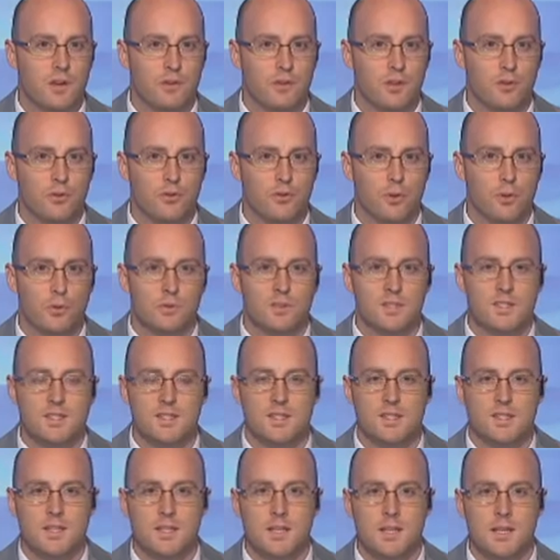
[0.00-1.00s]
condolences.
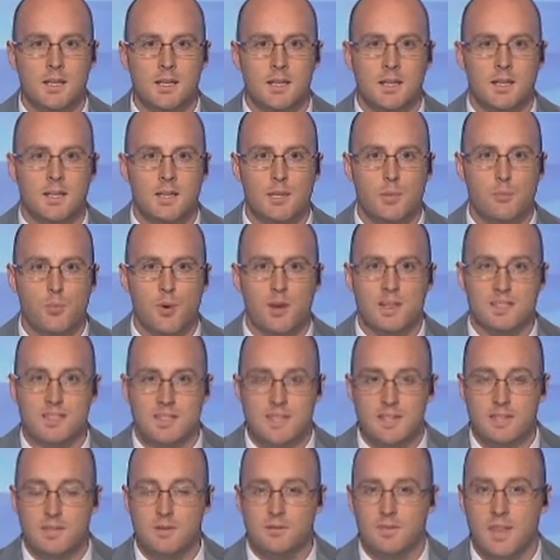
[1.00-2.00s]
The president
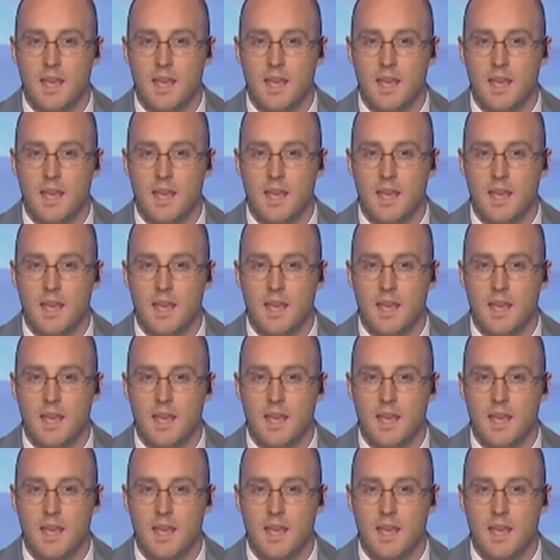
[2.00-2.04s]
of the